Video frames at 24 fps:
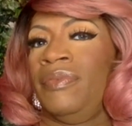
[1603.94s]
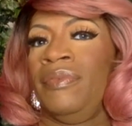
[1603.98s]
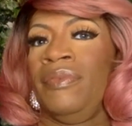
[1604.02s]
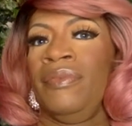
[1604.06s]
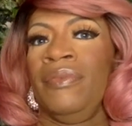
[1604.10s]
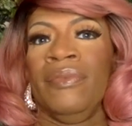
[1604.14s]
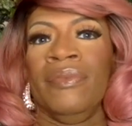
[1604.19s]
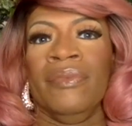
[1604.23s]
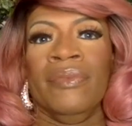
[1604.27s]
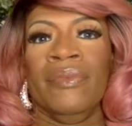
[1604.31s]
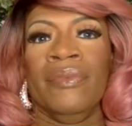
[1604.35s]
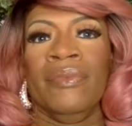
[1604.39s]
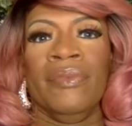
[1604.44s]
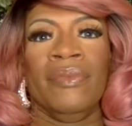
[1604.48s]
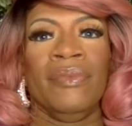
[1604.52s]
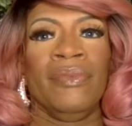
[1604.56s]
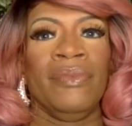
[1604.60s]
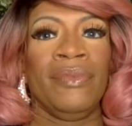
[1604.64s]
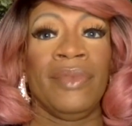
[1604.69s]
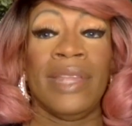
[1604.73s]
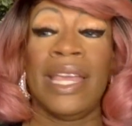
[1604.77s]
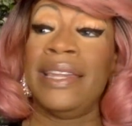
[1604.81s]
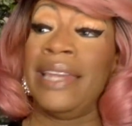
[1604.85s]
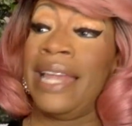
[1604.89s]
Mm.
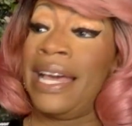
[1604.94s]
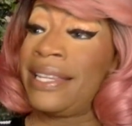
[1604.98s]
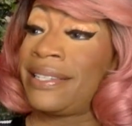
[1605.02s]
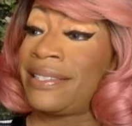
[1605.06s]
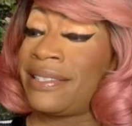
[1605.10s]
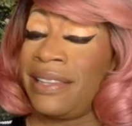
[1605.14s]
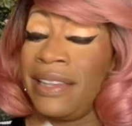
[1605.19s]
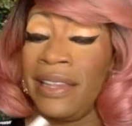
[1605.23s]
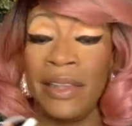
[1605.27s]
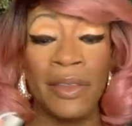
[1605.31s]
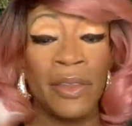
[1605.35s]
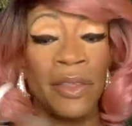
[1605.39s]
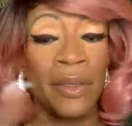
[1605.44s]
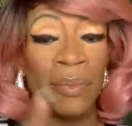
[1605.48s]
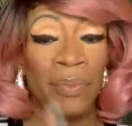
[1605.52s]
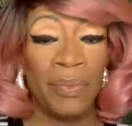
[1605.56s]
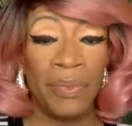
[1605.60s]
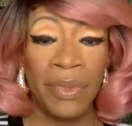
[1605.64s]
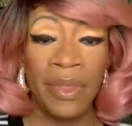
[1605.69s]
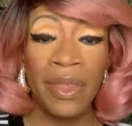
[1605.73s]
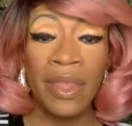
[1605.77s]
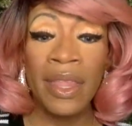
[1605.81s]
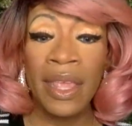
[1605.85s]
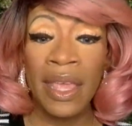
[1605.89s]
Imani's advice to
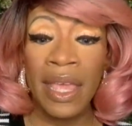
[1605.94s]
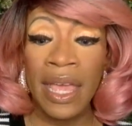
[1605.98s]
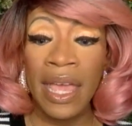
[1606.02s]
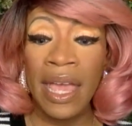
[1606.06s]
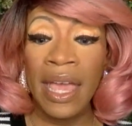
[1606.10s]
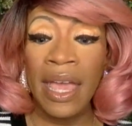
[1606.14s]
Eric.